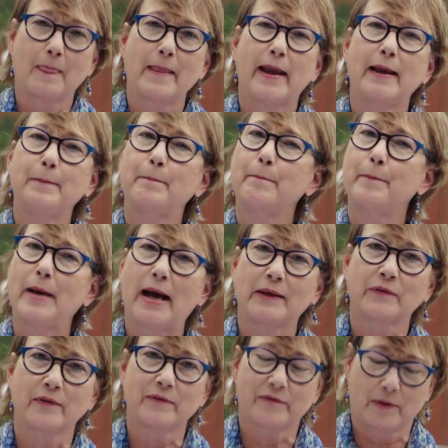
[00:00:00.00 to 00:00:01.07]
a
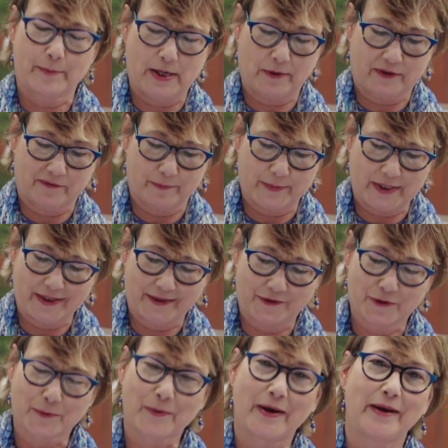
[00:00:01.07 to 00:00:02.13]
massive amount of money
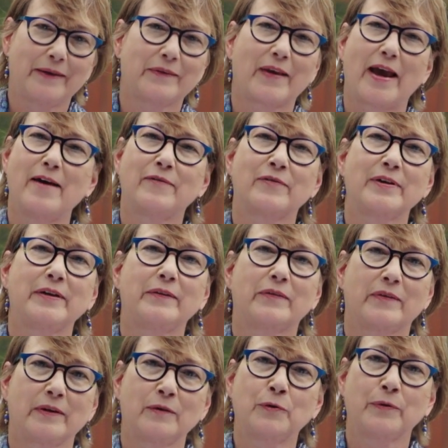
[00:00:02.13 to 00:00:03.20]
to raise every
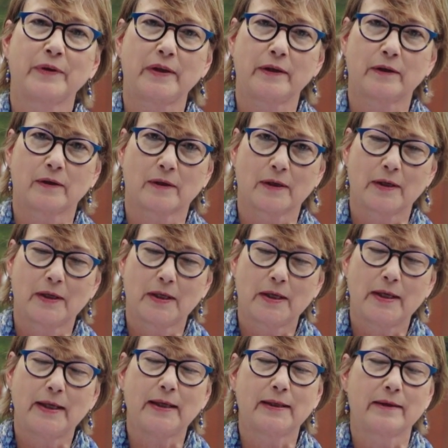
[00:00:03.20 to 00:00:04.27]
single year
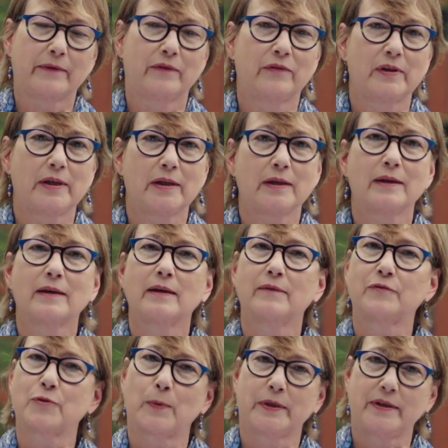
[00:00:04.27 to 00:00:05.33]
in a city of
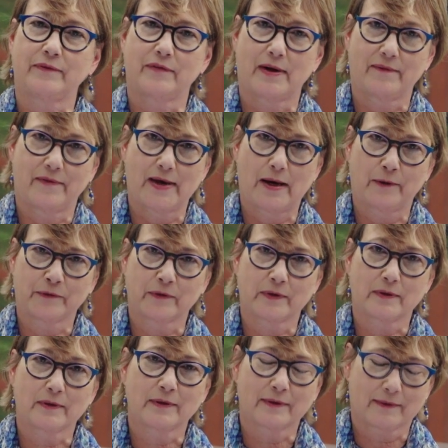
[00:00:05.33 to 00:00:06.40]
25,000.